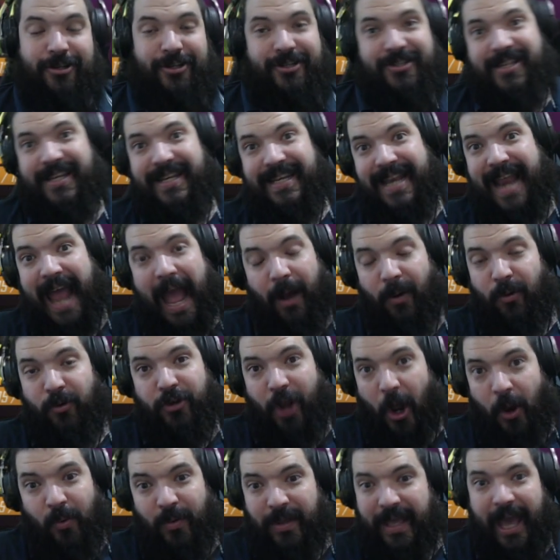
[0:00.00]
that now
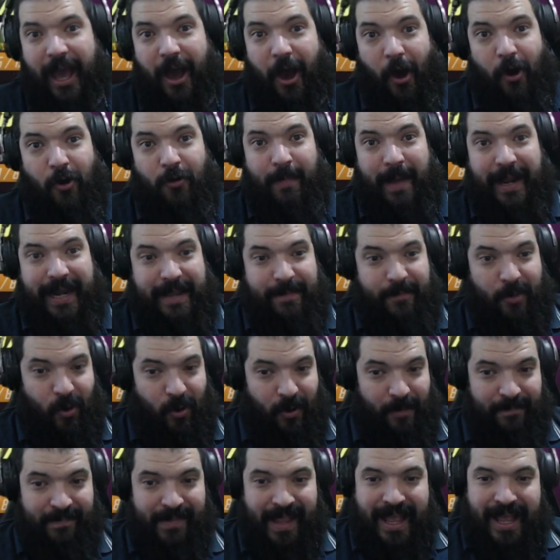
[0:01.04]
don't get home anymore.
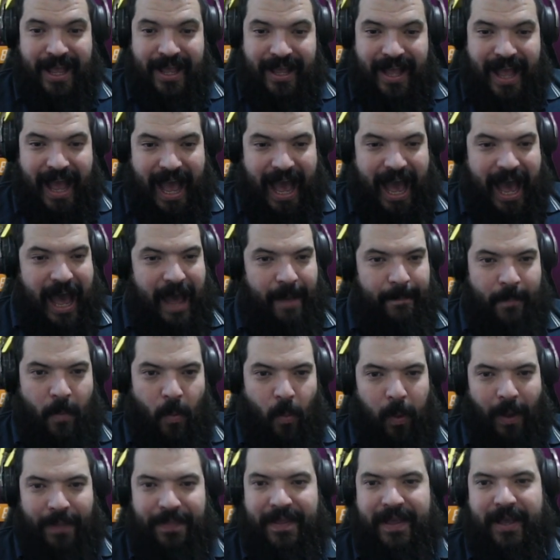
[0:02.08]

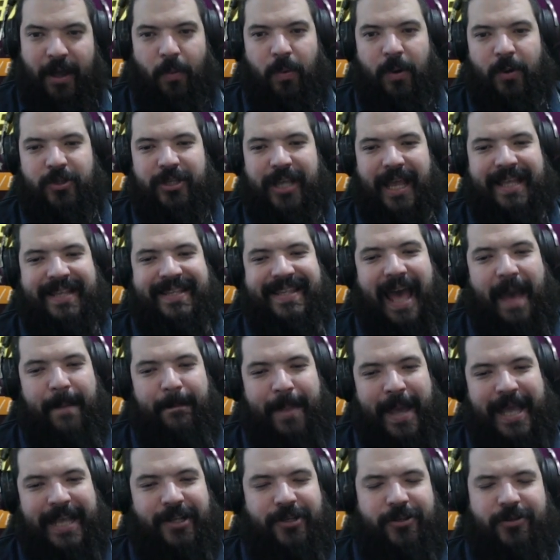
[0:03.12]
One thing I will say is that
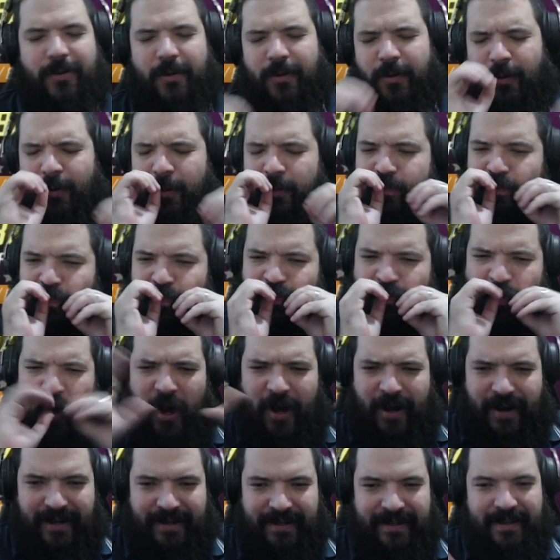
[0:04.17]
Beast, 4
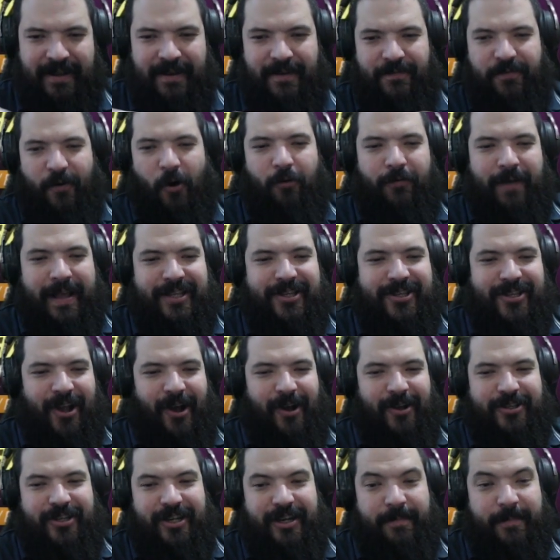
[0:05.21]
red
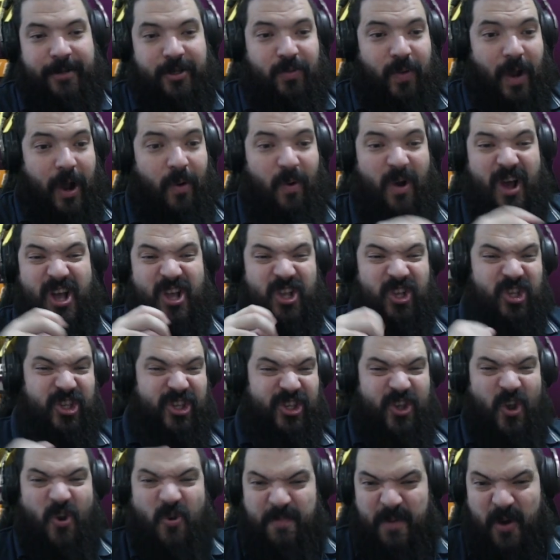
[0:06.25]
stars on him as well.
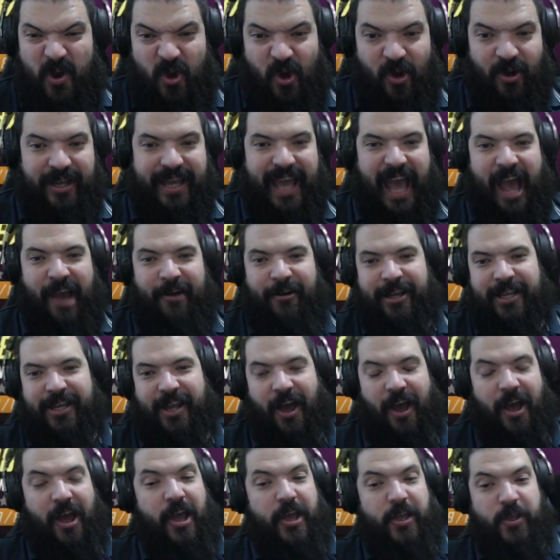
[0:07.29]
Super good
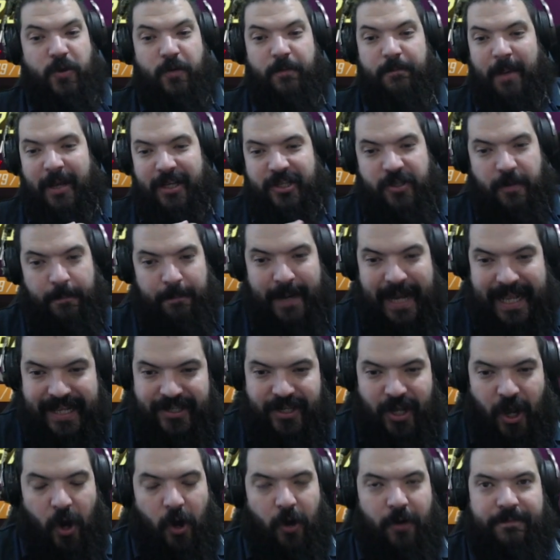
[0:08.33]
character. You must have blitzed
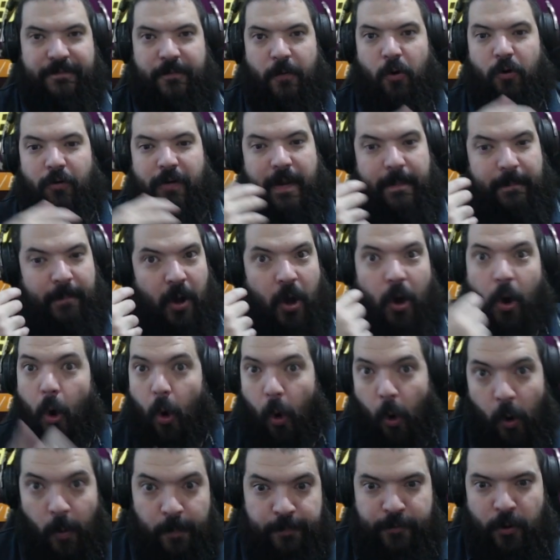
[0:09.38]
hard for him
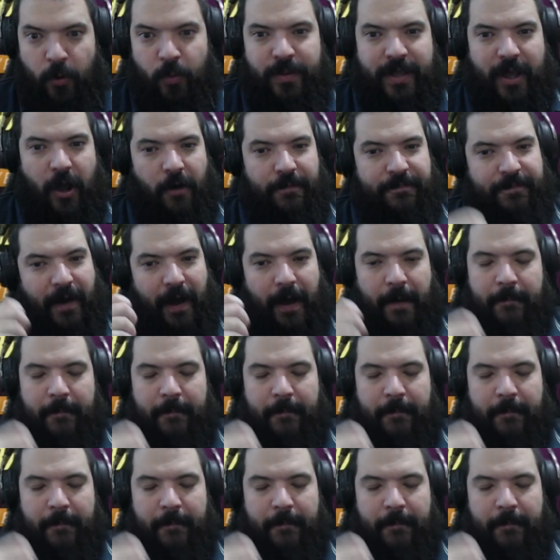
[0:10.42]
or bought the offer.